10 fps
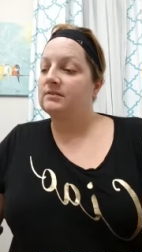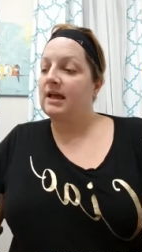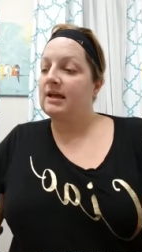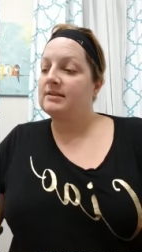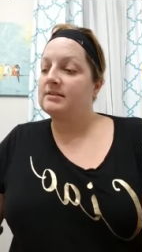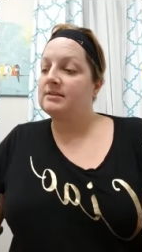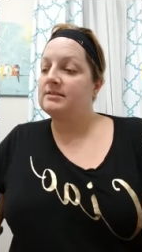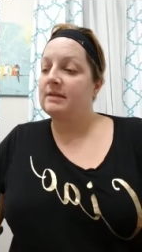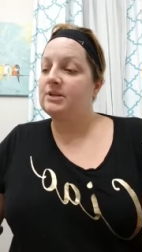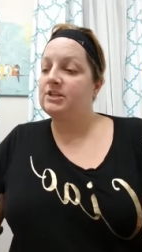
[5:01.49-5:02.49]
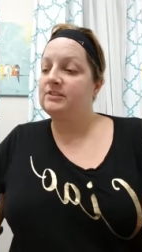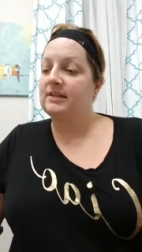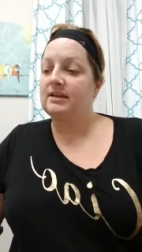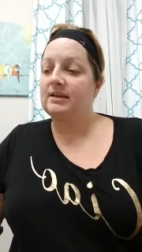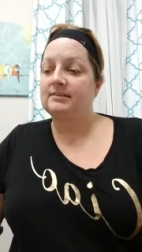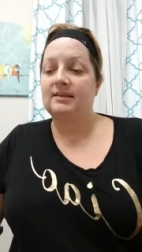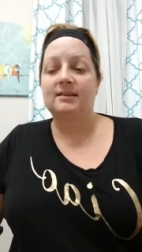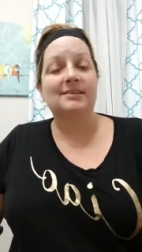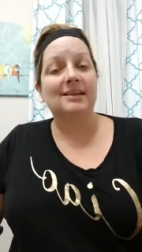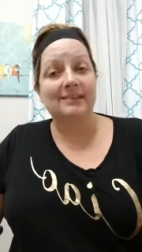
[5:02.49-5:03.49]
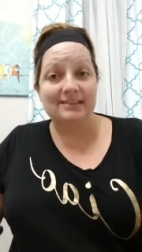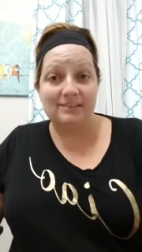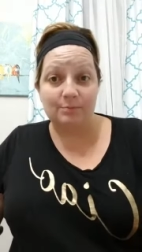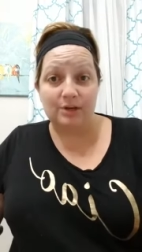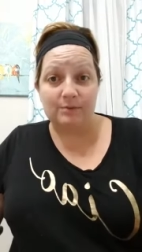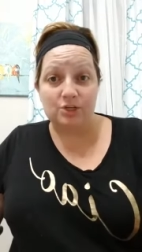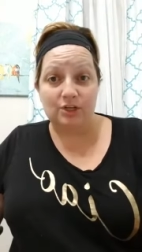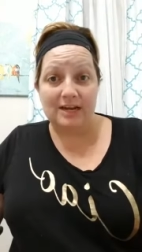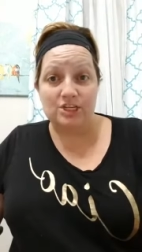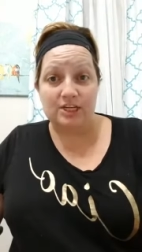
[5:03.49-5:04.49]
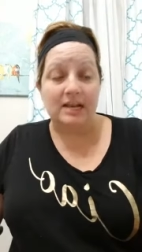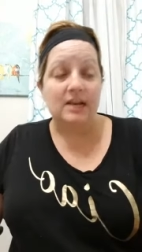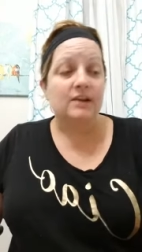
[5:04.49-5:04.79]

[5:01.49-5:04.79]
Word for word: that damage skin and cells and leads to premature aging.